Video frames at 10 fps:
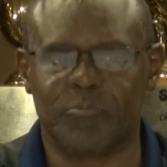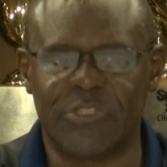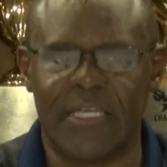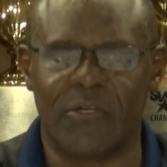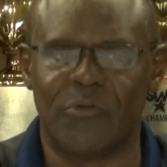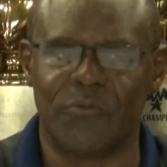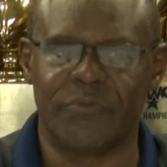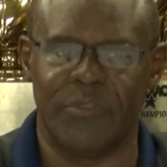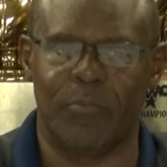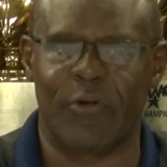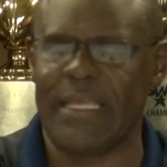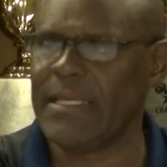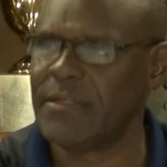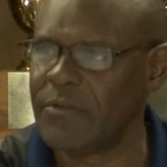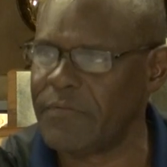take on the
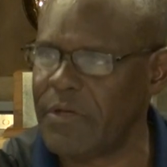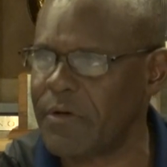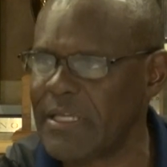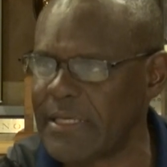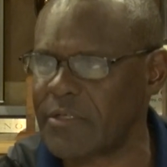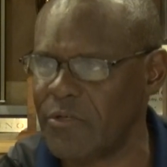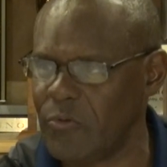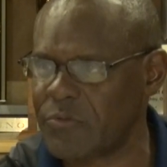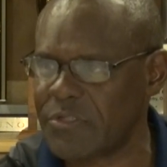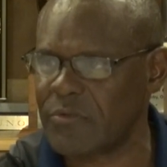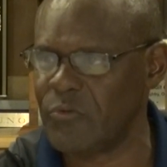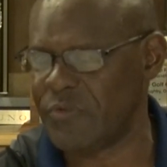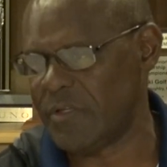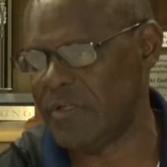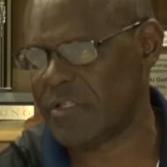brand of their head coach,
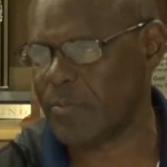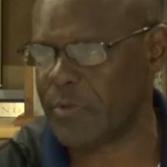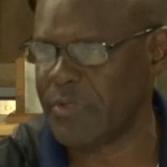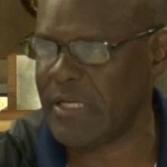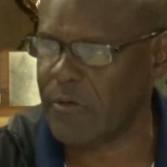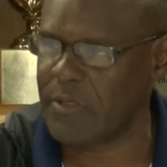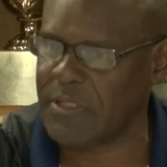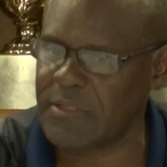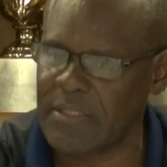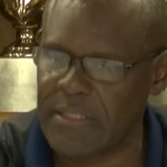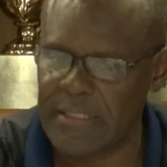who's a disciplinarian.